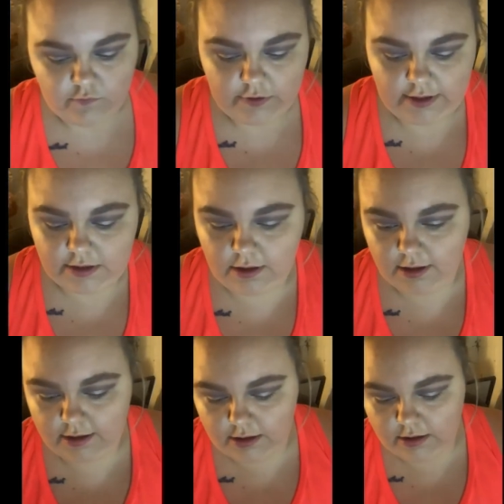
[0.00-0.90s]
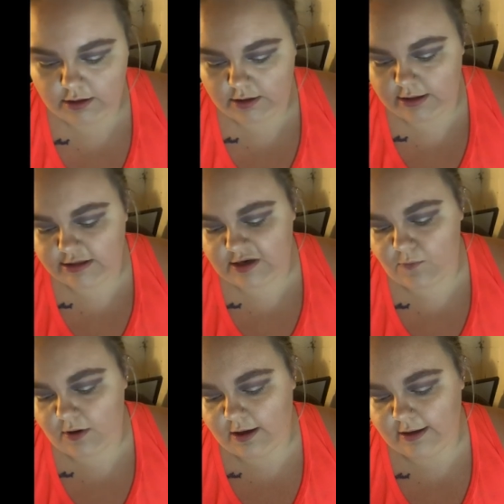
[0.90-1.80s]
for this look because I
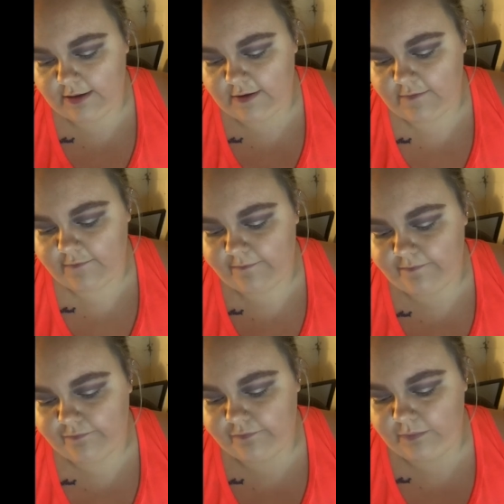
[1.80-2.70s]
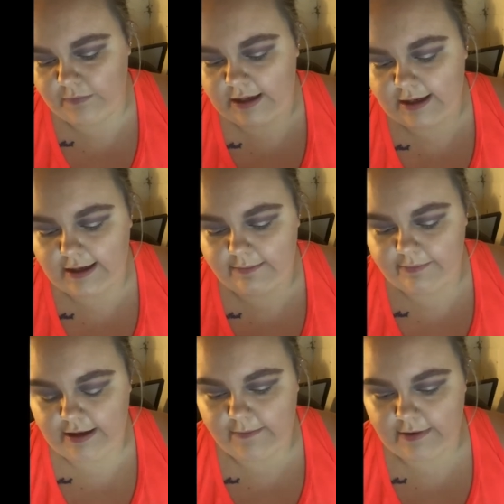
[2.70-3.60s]
want a high
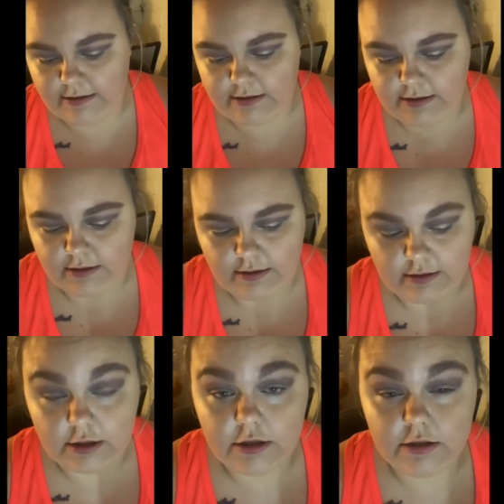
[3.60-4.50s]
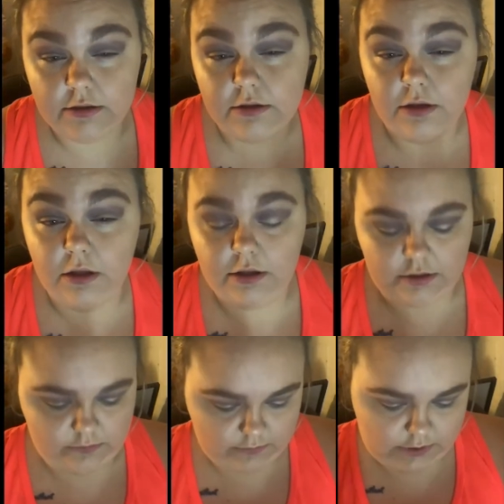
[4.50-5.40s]
pigmented look,
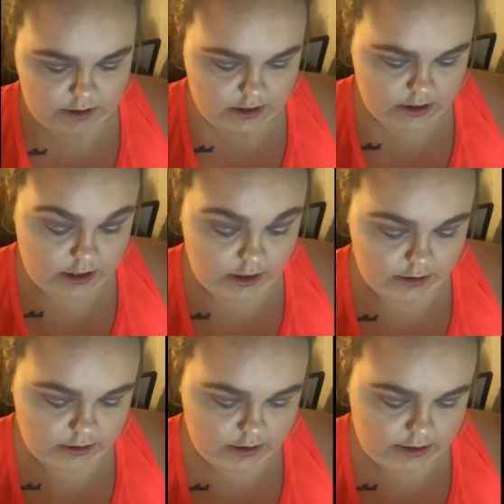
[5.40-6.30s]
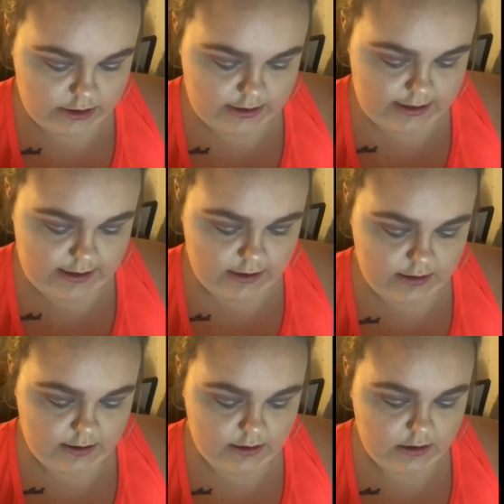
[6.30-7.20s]
color, I should say.
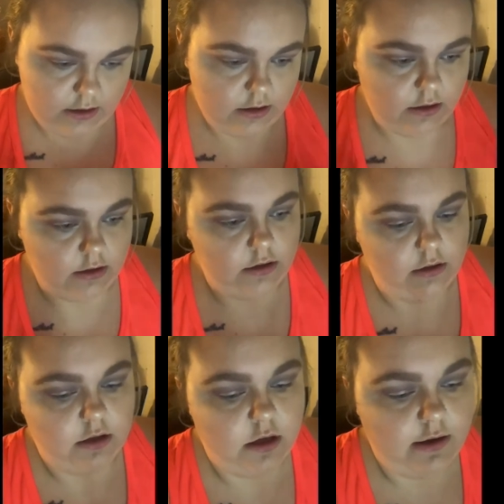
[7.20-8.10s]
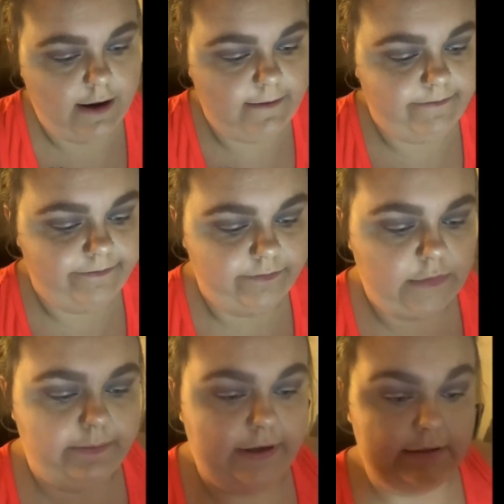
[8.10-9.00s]
Alright, I'm
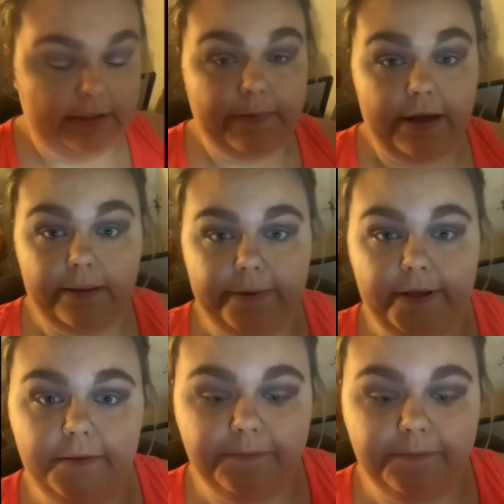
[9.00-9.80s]
gonna pick this back up again.